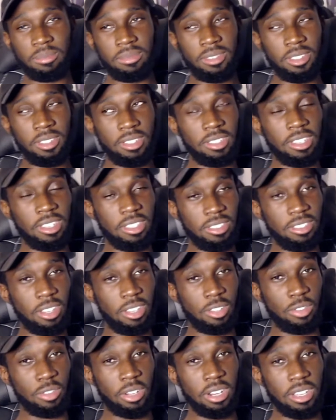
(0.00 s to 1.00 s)
It sucks
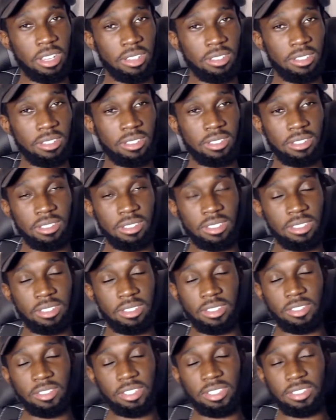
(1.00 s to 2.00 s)
right now. It
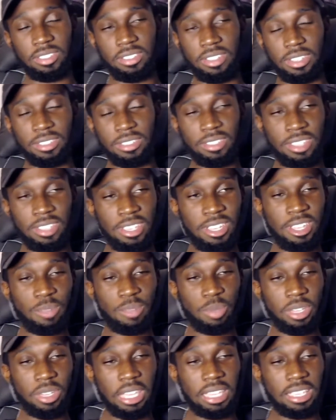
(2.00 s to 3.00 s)
really sucks.
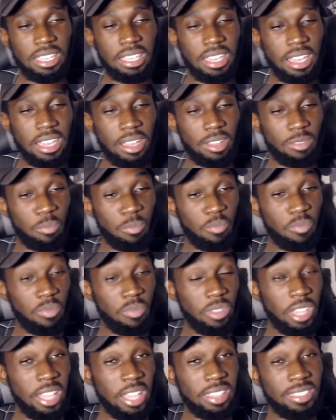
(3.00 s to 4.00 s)
But, like, yeah,
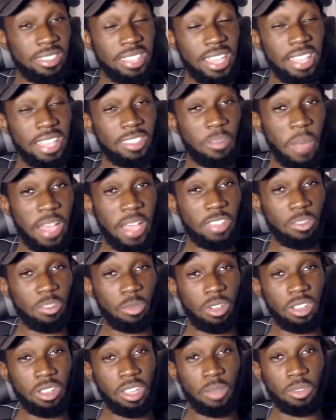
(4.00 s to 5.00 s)
intense basketball
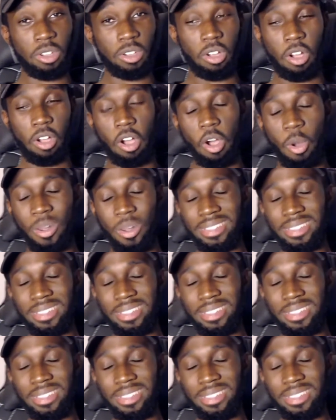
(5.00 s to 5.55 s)
games are always the